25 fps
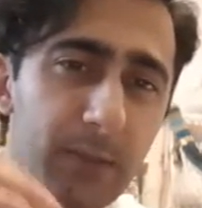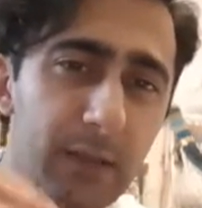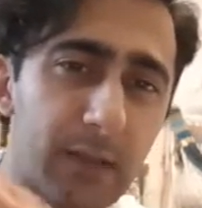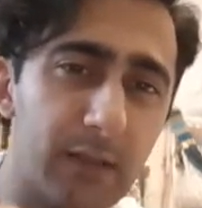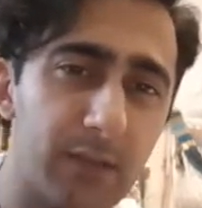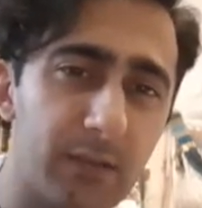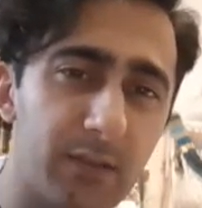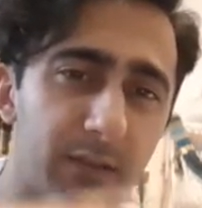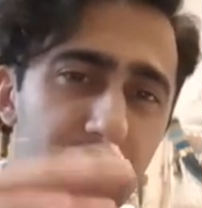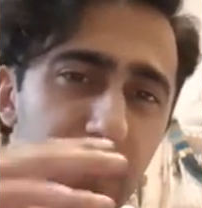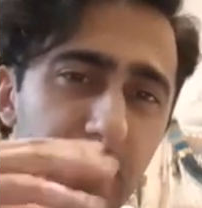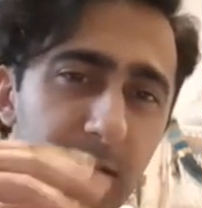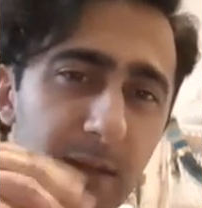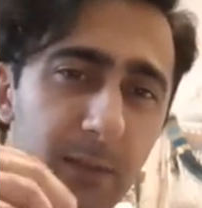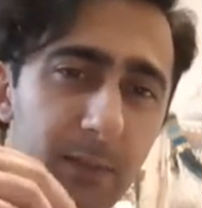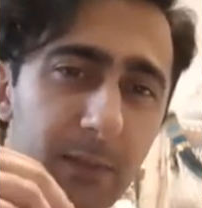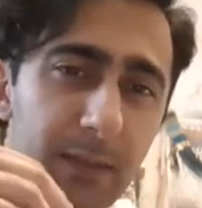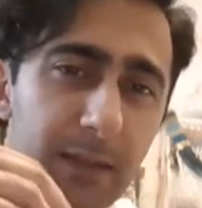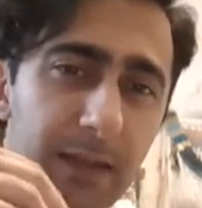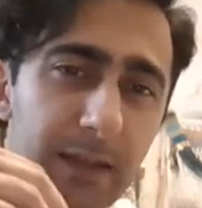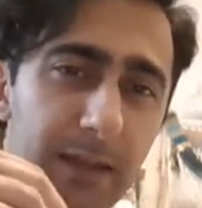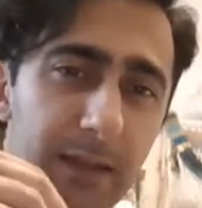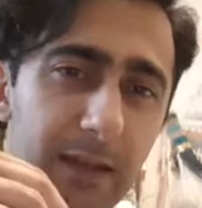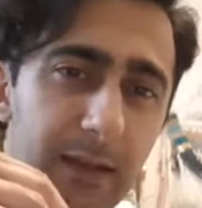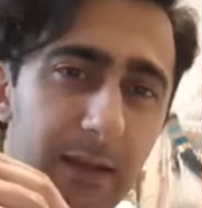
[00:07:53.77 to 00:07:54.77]

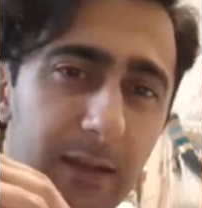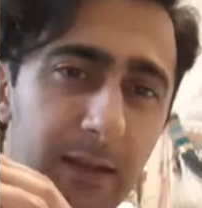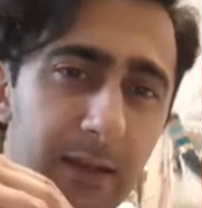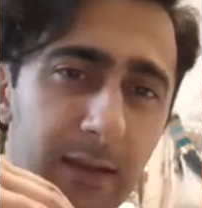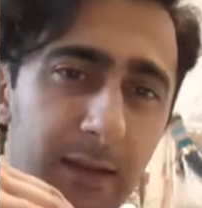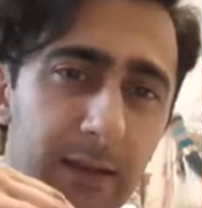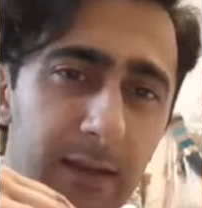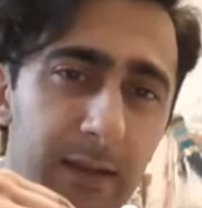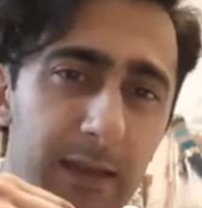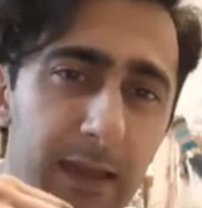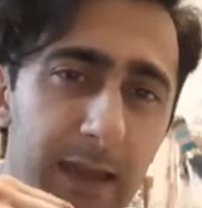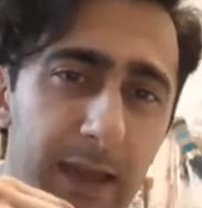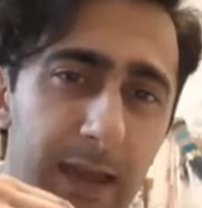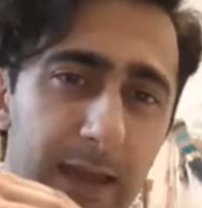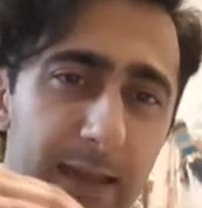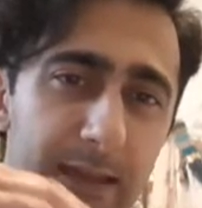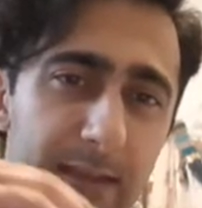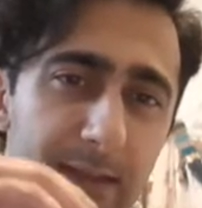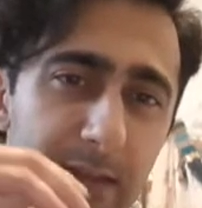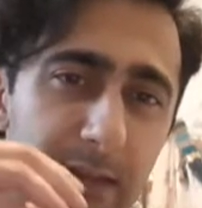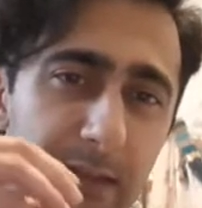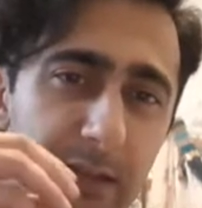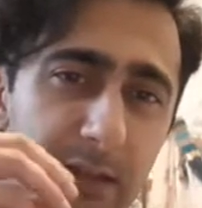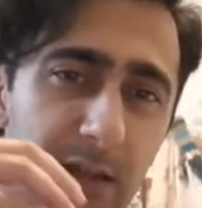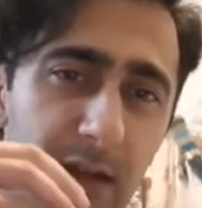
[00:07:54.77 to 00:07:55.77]
cinnamon and
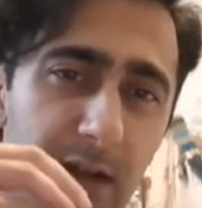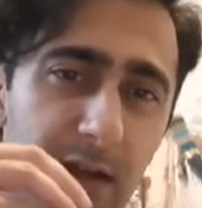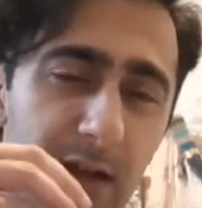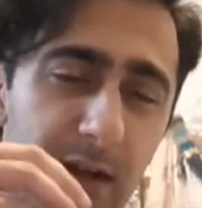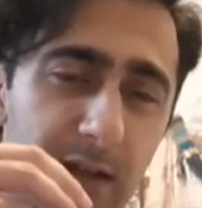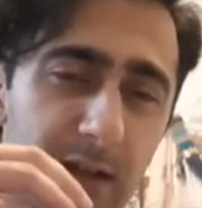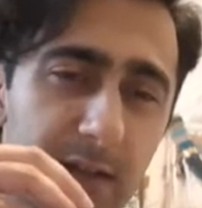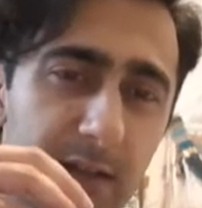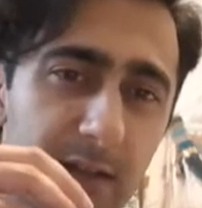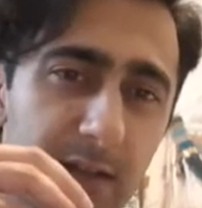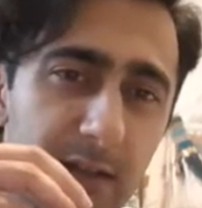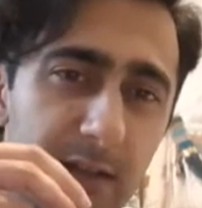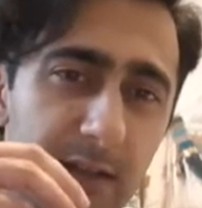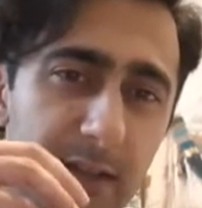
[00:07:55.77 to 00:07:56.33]
the dark